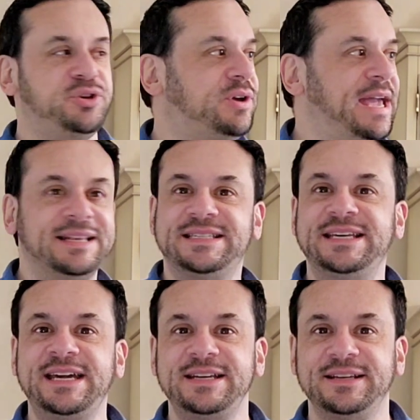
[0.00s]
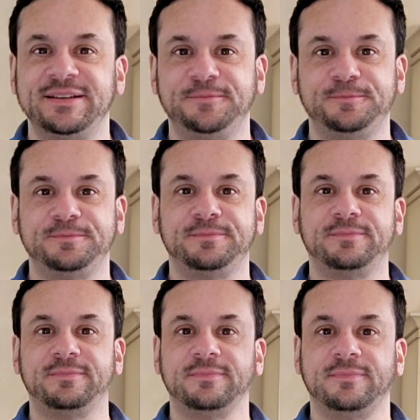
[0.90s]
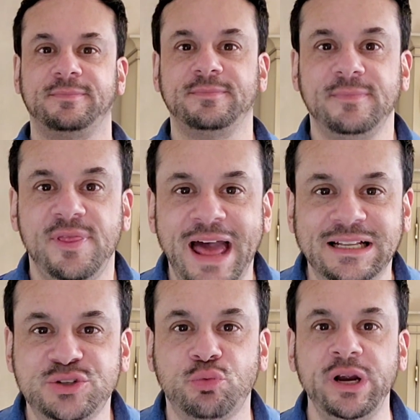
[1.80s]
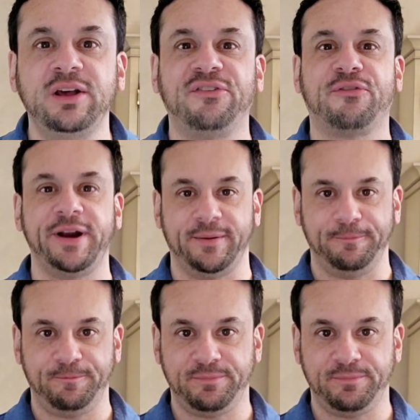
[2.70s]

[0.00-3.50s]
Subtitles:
you can't see it. That's real freedom.